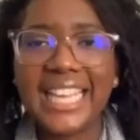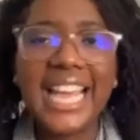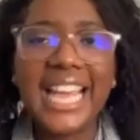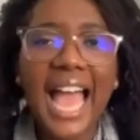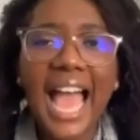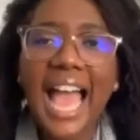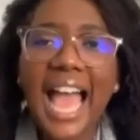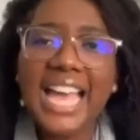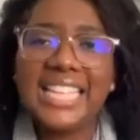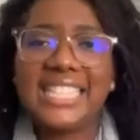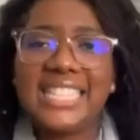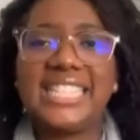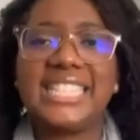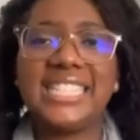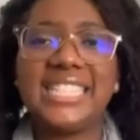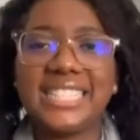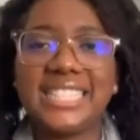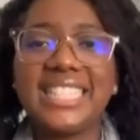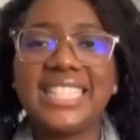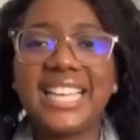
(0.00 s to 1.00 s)
us
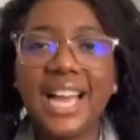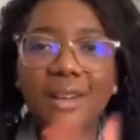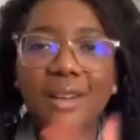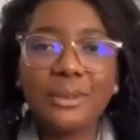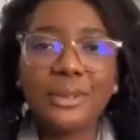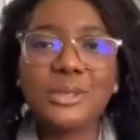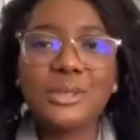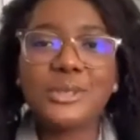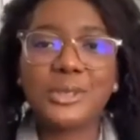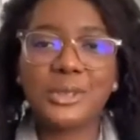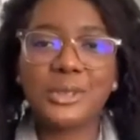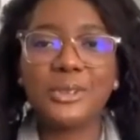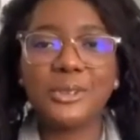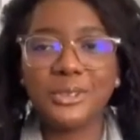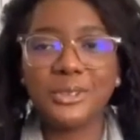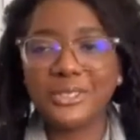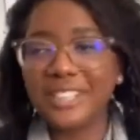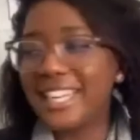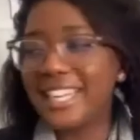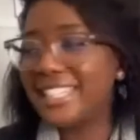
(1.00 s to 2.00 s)
coming to
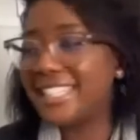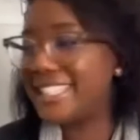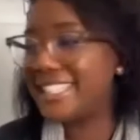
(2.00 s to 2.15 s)
you, right?